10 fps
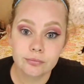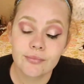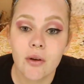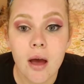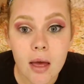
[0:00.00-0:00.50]

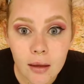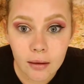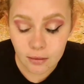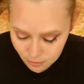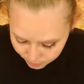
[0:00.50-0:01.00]
just
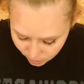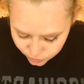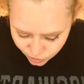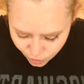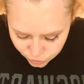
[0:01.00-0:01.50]
on
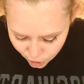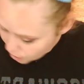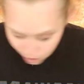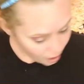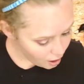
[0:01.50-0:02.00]
the
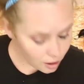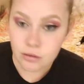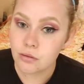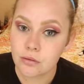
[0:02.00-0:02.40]
brow line